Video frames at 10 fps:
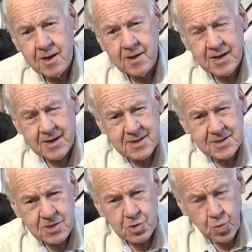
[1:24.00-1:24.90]
That is
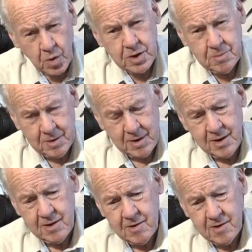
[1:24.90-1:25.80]
a toy
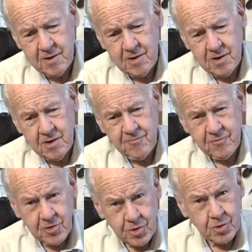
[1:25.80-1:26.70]
bill
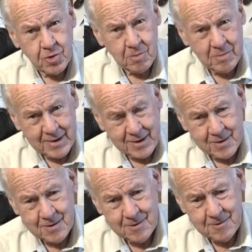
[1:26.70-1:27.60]
for a hurdle maker.